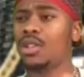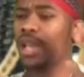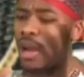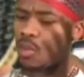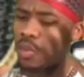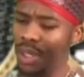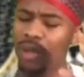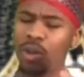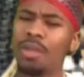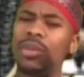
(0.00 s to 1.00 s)
Did I really
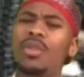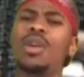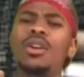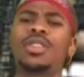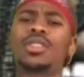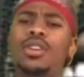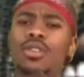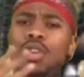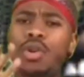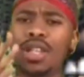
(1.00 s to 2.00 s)
want to be around this girl
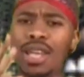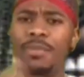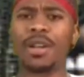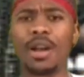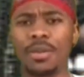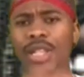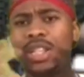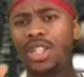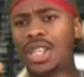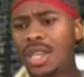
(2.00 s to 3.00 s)
knowing the type of company that
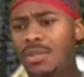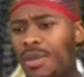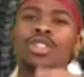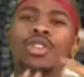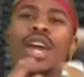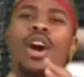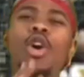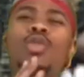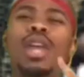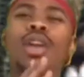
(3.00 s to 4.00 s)
she keep? So that
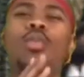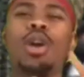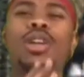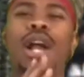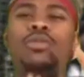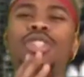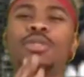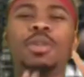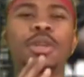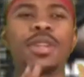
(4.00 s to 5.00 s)
whole day of work, I was just
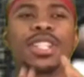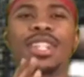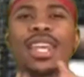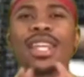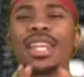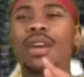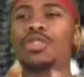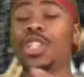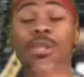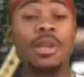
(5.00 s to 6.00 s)
pretty much thinking and I was
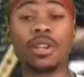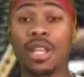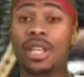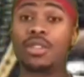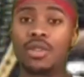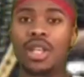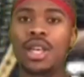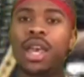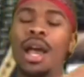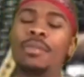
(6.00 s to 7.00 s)
just marinating on it.
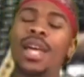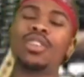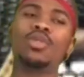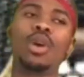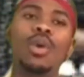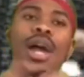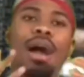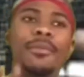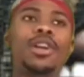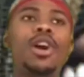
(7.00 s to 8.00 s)
I'm like, you know what? I'm
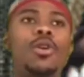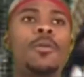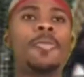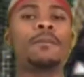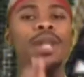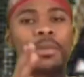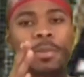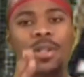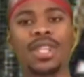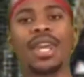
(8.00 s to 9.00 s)
gonna go, but I'm gonna
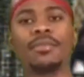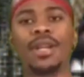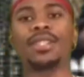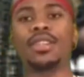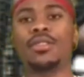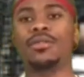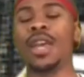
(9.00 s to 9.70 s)
protect myself.